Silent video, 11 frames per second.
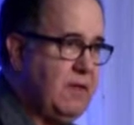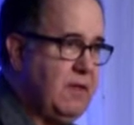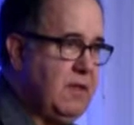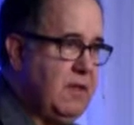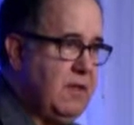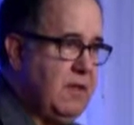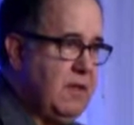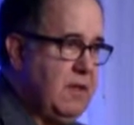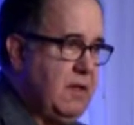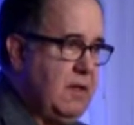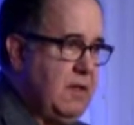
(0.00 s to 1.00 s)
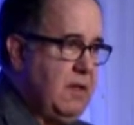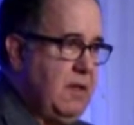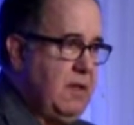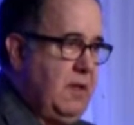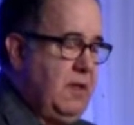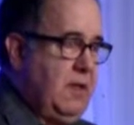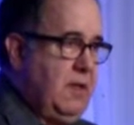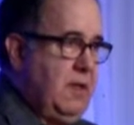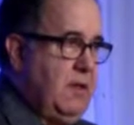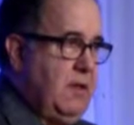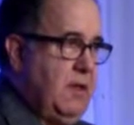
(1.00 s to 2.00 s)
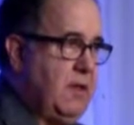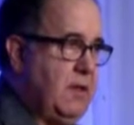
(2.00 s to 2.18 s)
(no one is talking)